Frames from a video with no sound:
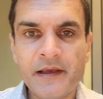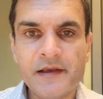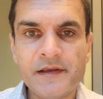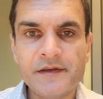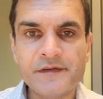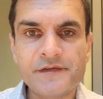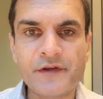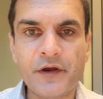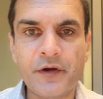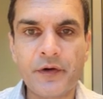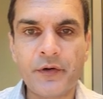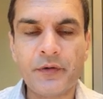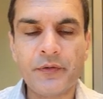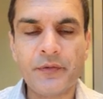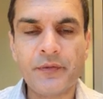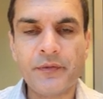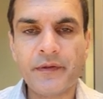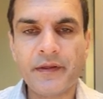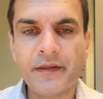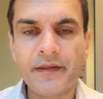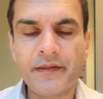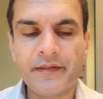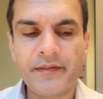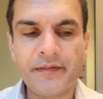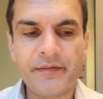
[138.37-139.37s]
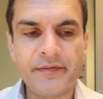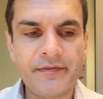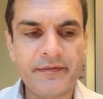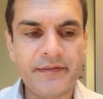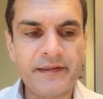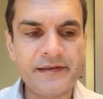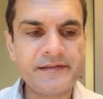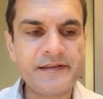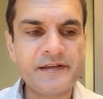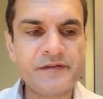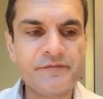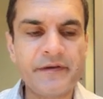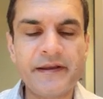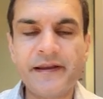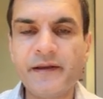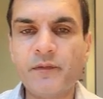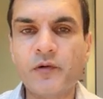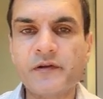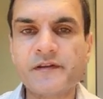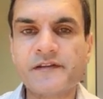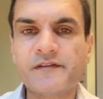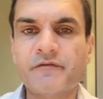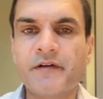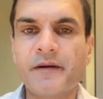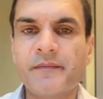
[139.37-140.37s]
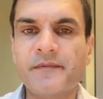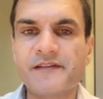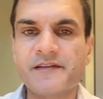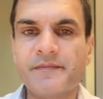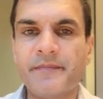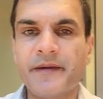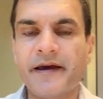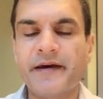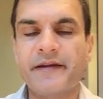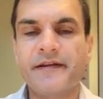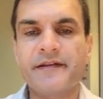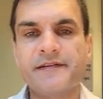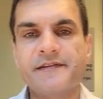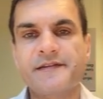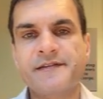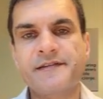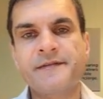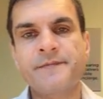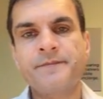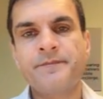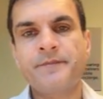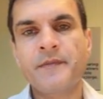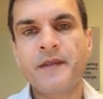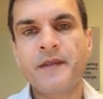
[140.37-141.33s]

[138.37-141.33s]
So this is really what Scrum is about. It's